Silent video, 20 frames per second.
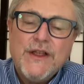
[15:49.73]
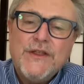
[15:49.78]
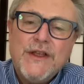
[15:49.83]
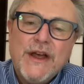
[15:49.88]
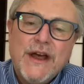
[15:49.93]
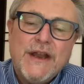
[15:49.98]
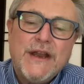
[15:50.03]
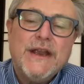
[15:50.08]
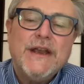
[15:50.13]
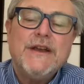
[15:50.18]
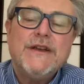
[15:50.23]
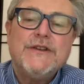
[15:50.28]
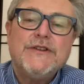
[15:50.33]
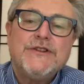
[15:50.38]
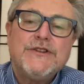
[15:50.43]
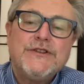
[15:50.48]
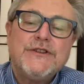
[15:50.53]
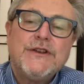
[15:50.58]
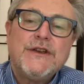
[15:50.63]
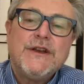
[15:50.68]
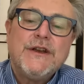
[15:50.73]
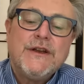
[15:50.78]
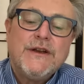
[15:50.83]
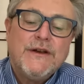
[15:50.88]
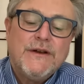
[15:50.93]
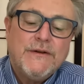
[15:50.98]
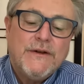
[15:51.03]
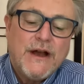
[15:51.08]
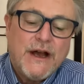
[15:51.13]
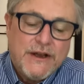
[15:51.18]
that is
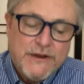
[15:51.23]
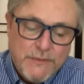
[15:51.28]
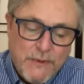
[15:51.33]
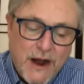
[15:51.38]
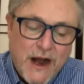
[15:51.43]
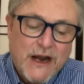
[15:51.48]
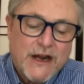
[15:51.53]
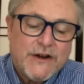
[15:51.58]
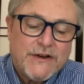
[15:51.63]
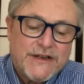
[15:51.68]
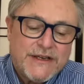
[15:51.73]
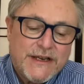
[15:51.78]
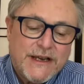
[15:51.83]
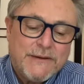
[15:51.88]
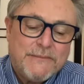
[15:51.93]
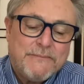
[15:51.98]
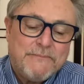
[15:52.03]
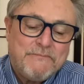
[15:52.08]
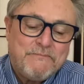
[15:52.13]
a democracy.